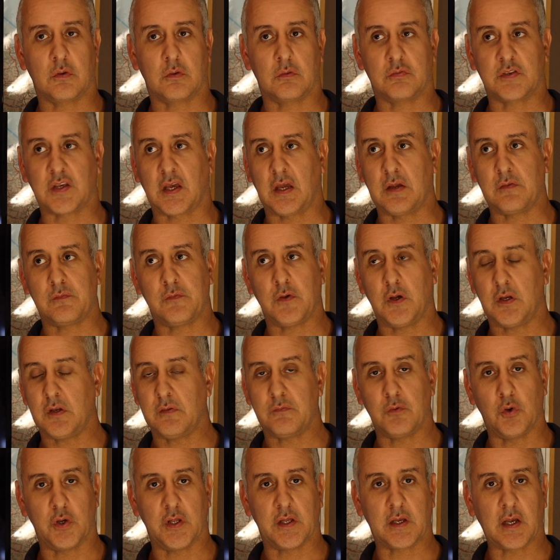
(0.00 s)
say,
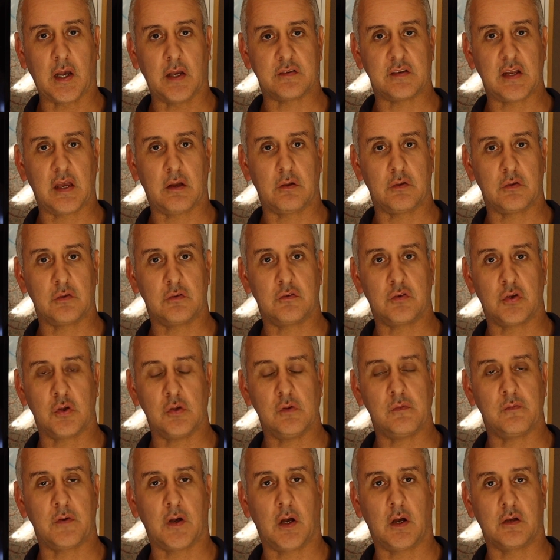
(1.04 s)
30-40 k's an hour,
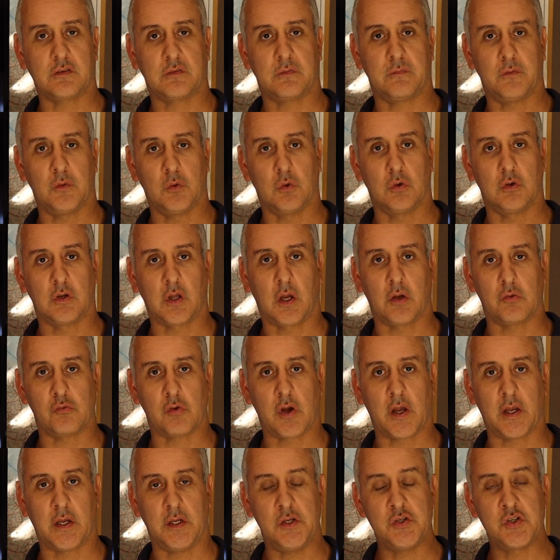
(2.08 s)
too fast for low
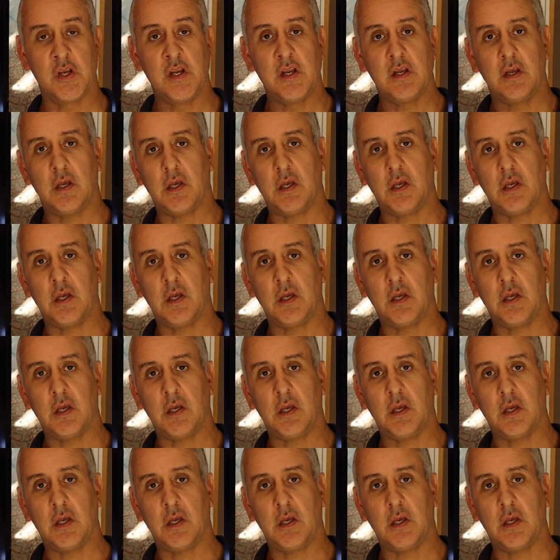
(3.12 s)
range.